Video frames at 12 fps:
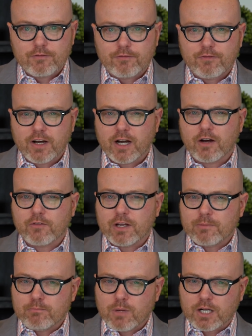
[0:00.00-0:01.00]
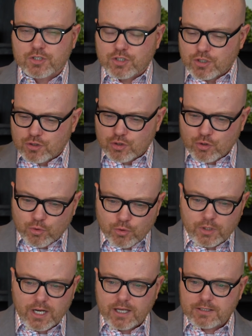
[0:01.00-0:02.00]
very much
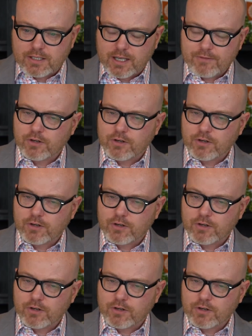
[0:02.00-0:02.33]
scrutinizing